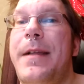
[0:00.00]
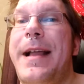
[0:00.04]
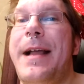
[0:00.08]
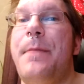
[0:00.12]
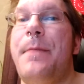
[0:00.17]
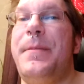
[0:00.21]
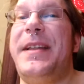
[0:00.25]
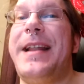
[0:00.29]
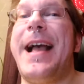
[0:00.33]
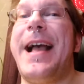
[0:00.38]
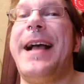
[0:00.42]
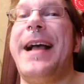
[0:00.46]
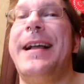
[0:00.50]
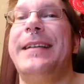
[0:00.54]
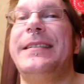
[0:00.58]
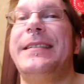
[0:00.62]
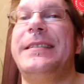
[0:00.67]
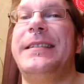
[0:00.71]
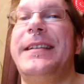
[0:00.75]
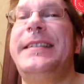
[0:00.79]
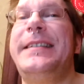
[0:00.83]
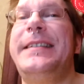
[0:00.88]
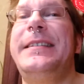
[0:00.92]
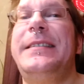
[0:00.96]
I mean,
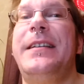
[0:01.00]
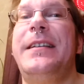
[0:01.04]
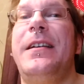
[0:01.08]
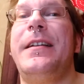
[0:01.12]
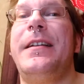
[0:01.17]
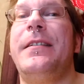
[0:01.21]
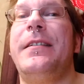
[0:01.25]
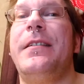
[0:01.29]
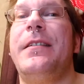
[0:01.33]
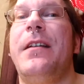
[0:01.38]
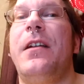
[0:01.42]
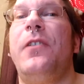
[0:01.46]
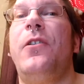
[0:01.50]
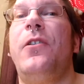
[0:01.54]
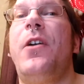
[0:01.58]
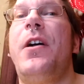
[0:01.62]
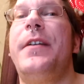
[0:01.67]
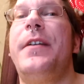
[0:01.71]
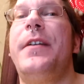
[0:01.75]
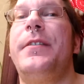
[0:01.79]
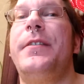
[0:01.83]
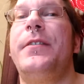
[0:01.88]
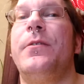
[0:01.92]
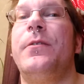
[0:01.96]
as Nissan and a
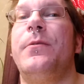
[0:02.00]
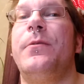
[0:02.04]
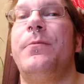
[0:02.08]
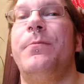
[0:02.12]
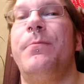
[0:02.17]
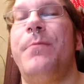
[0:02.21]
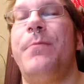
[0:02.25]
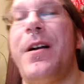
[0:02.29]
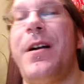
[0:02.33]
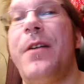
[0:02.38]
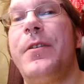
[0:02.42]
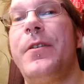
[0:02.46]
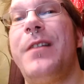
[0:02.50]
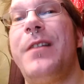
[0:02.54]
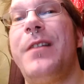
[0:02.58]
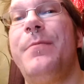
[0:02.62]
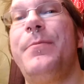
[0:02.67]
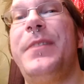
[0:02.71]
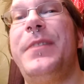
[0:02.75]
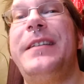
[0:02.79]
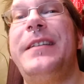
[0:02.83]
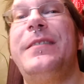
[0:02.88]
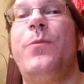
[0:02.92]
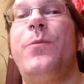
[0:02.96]
lot of power
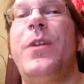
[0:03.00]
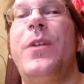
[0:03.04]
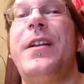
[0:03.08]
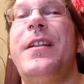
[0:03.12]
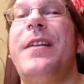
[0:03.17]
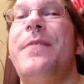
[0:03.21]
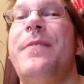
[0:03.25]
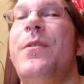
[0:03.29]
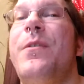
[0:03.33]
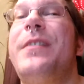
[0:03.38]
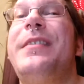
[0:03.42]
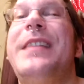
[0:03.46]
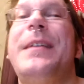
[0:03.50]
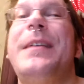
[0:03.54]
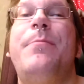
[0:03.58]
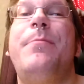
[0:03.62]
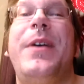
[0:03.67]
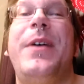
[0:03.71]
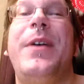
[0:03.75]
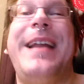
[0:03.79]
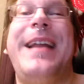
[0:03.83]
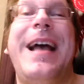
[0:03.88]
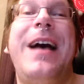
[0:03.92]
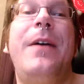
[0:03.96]
companies and whatnot, what they
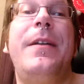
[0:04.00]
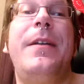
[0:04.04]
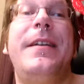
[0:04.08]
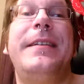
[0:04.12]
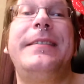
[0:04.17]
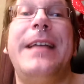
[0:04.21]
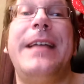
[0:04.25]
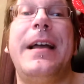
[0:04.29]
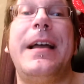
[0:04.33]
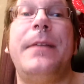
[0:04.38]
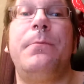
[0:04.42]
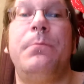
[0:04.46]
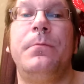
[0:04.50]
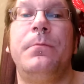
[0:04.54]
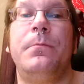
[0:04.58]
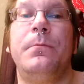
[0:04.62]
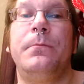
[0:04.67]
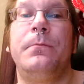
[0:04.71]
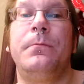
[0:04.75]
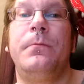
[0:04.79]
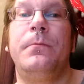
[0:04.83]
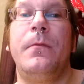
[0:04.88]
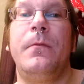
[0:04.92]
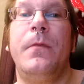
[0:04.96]
point out is that,
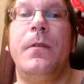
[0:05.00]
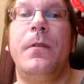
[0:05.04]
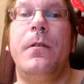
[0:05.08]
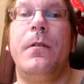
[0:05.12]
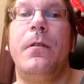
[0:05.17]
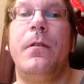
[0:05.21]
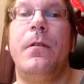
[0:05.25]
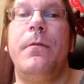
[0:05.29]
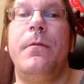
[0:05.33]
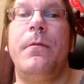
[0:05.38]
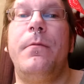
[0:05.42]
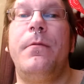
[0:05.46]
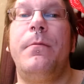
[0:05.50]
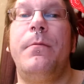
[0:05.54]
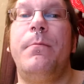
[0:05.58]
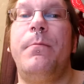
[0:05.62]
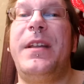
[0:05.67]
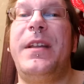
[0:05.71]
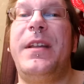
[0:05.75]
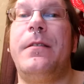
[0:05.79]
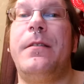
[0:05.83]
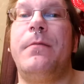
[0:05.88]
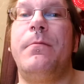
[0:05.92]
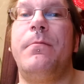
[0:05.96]
I
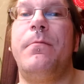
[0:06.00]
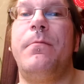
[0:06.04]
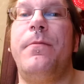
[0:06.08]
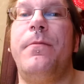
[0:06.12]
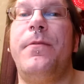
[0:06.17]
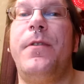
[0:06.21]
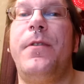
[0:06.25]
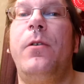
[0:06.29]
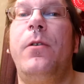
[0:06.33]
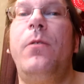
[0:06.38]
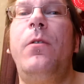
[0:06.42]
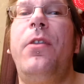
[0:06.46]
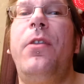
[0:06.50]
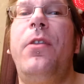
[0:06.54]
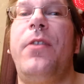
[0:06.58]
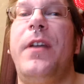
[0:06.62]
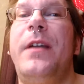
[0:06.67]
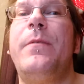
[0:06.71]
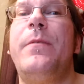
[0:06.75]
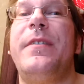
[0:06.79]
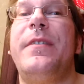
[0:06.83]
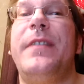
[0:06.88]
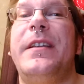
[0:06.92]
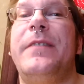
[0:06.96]
mean, the whole
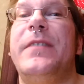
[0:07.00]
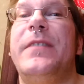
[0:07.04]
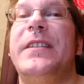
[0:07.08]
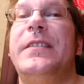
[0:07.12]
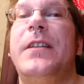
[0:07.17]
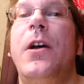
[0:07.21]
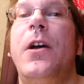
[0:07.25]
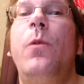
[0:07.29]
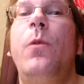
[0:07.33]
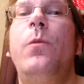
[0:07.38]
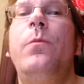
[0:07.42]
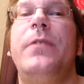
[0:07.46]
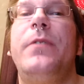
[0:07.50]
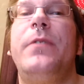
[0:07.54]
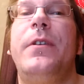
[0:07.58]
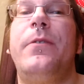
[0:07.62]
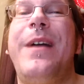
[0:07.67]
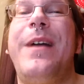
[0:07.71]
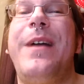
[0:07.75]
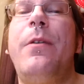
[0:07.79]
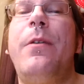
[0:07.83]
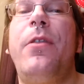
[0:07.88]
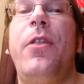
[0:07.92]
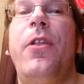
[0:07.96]
thing with EVs, the whole
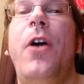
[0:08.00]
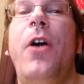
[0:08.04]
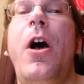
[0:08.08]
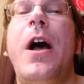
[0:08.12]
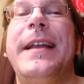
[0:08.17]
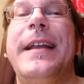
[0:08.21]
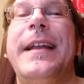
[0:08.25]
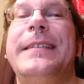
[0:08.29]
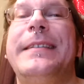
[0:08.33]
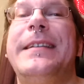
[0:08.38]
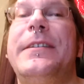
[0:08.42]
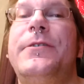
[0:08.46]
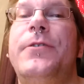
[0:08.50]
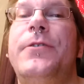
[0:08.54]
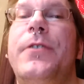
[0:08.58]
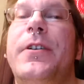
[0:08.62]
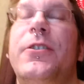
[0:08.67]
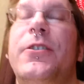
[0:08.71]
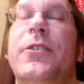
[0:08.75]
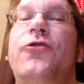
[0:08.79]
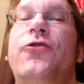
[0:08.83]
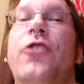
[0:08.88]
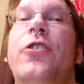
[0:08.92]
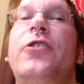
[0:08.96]
ground thought is that you're
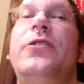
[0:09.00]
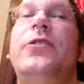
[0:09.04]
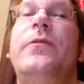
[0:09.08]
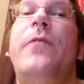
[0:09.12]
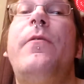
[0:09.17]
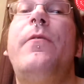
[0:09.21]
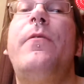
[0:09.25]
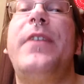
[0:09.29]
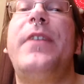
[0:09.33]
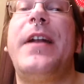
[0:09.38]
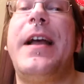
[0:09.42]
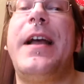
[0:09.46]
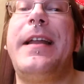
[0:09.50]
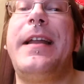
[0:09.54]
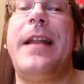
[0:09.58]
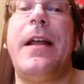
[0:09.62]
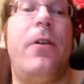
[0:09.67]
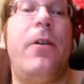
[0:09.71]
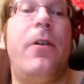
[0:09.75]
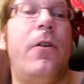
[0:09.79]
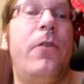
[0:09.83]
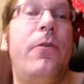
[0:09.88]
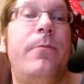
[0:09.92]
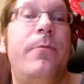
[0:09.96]
going to charge them overnight
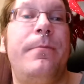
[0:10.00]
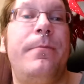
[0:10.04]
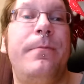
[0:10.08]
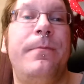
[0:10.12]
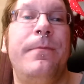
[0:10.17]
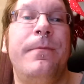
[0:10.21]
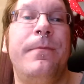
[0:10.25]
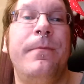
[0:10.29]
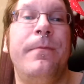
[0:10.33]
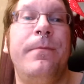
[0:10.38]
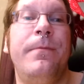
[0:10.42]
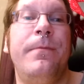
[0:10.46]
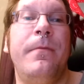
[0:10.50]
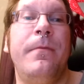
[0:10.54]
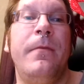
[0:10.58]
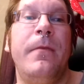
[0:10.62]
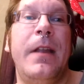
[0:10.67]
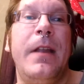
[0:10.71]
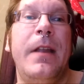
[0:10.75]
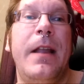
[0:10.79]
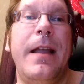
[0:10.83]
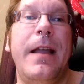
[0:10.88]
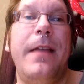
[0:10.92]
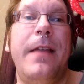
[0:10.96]
at home,
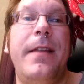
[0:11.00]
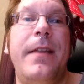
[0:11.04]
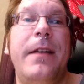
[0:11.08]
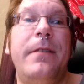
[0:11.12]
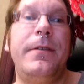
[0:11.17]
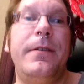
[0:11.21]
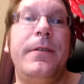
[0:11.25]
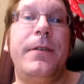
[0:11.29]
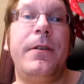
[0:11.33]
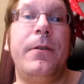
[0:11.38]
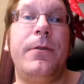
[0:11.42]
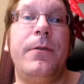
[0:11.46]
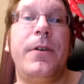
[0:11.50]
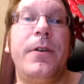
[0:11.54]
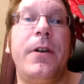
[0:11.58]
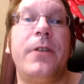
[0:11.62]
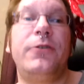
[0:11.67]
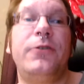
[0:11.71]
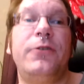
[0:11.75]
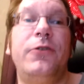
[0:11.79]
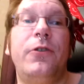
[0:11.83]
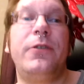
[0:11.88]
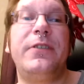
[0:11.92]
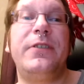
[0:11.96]
and then you're going
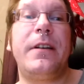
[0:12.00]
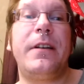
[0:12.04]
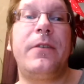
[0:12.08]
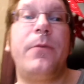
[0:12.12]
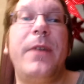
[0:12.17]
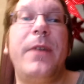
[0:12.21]
to charge a